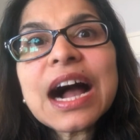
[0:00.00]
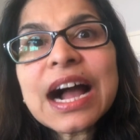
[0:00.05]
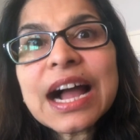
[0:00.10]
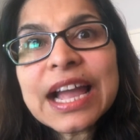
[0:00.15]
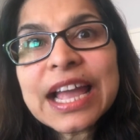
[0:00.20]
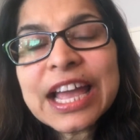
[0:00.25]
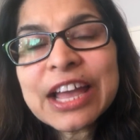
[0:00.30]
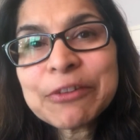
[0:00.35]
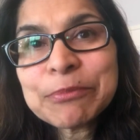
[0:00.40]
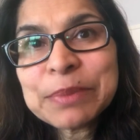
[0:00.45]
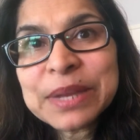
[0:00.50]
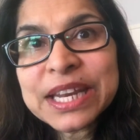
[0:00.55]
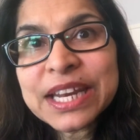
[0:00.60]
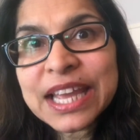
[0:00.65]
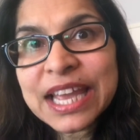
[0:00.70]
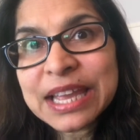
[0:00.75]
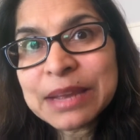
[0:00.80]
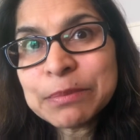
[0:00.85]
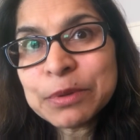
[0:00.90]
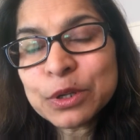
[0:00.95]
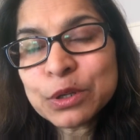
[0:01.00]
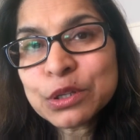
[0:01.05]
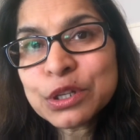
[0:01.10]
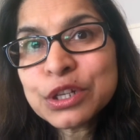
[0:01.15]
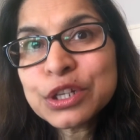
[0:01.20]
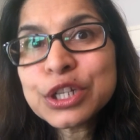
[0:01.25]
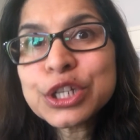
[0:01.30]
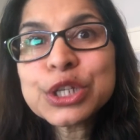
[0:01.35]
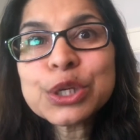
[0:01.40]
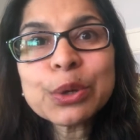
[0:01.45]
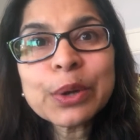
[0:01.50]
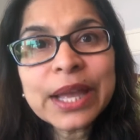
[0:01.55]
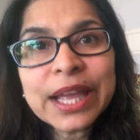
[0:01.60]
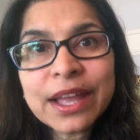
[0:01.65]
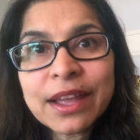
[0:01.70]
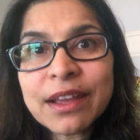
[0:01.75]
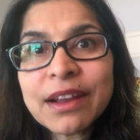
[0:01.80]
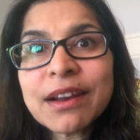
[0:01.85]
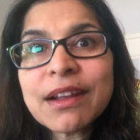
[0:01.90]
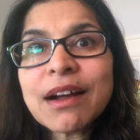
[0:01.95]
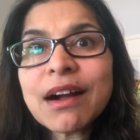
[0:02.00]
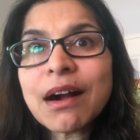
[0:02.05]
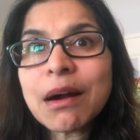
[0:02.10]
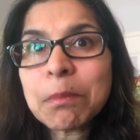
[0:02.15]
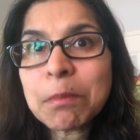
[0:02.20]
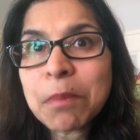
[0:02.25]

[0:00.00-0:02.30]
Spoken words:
I have been able to hit a